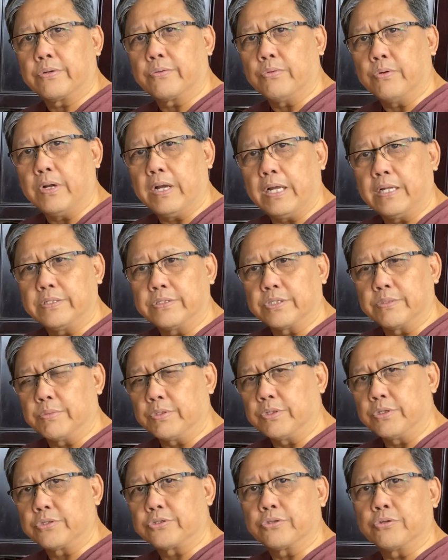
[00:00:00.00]
we'll add some
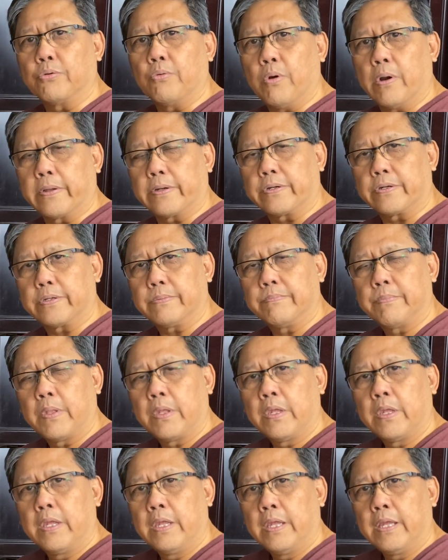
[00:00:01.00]
additional water,
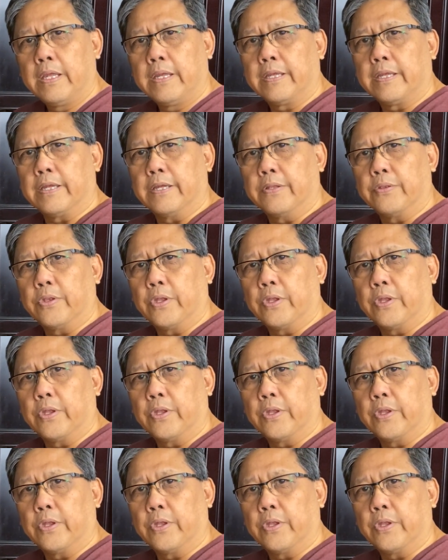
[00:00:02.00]
and